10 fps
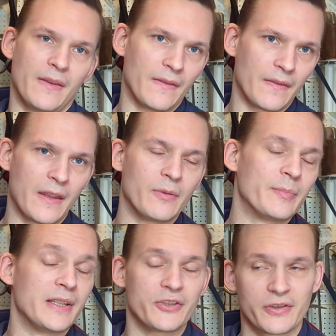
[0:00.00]
There will
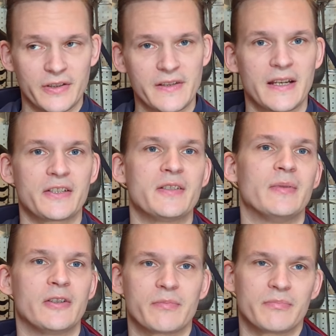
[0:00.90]
be a short section
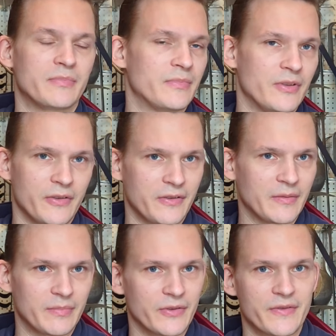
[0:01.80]
about
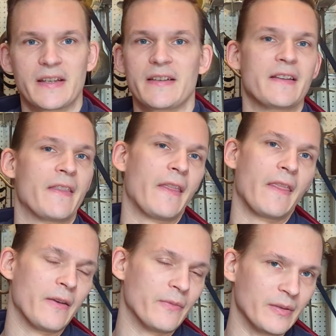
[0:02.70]
ordering process, and
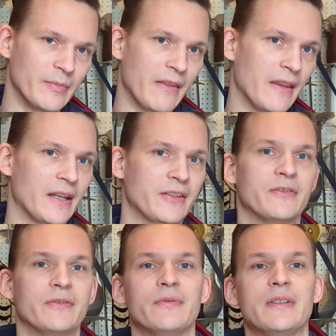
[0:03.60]
then there will be the
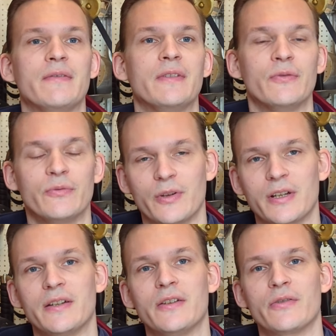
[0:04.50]
actual review,
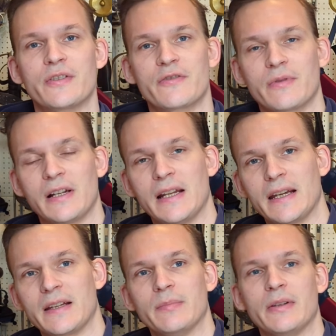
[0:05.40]
what I noticed, what I
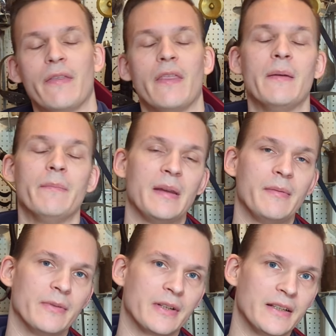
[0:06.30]
like about them,
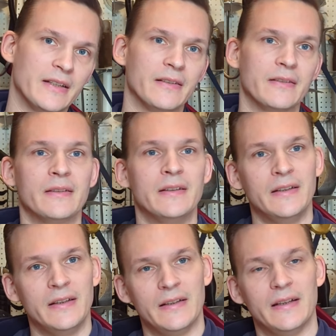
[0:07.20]
maybe what I didn't
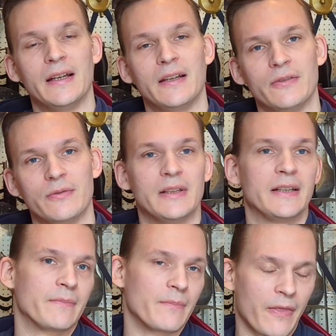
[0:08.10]
like, don't
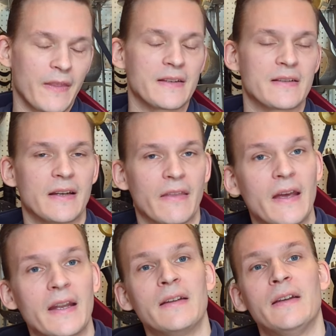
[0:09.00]
like, things like
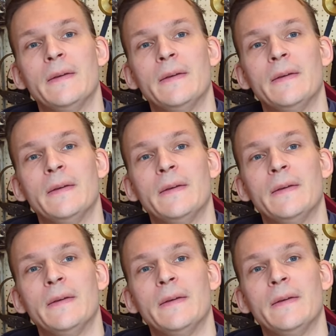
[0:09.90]
that.